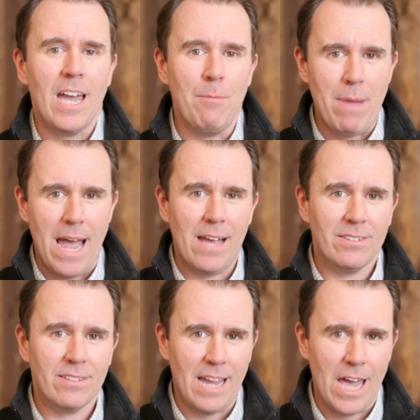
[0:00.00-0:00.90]
and
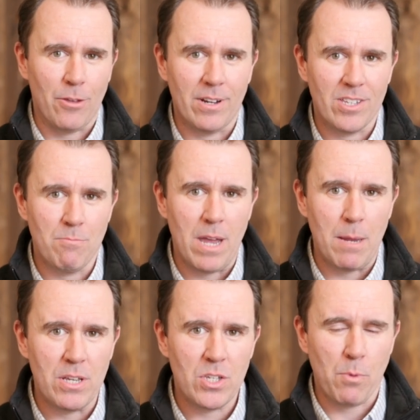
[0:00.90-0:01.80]
mass gatherings
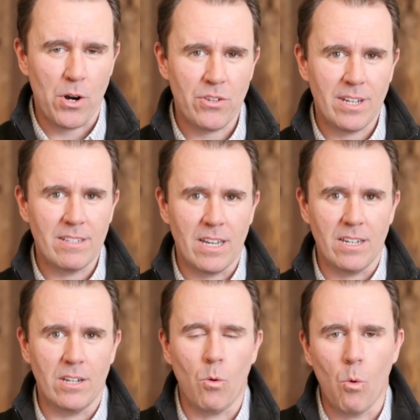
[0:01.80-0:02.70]
may be sparsely
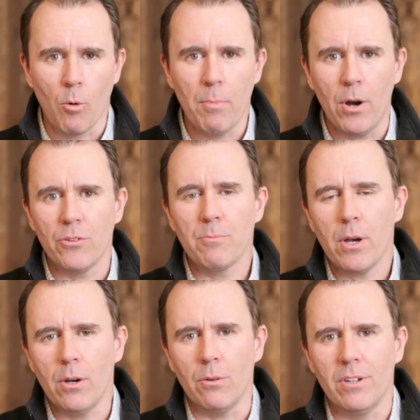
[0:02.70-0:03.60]
attended or
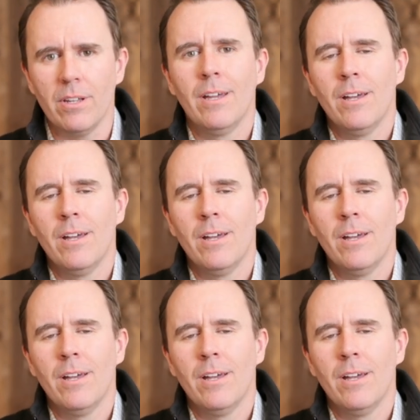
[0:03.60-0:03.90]
postponed.